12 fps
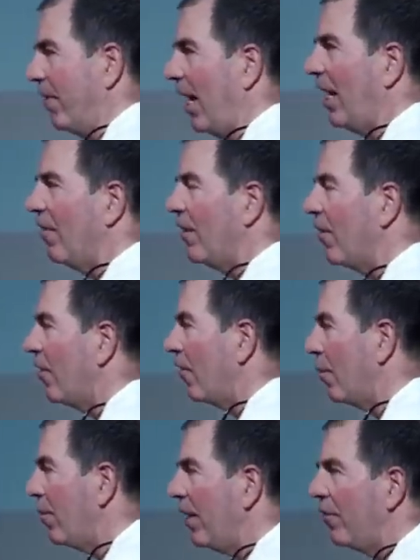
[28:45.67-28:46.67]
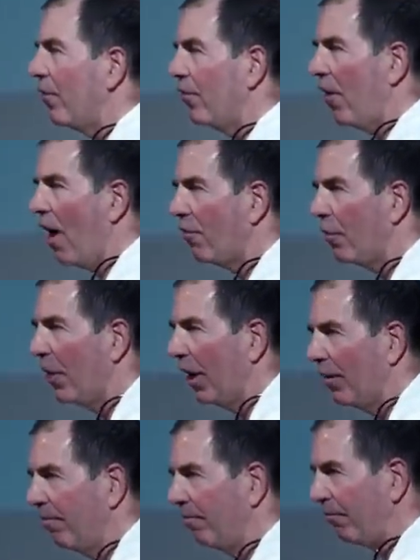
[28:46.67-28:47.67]
Think of this as a piece of
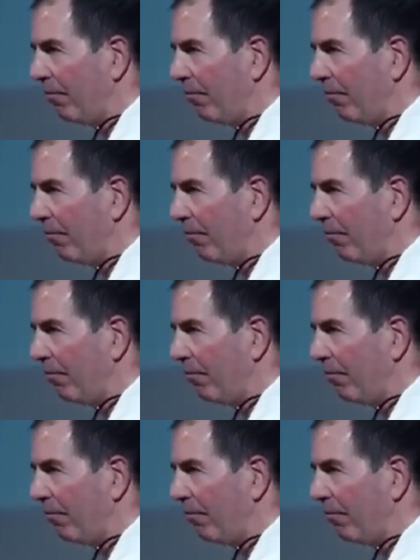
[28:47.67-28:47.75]
software.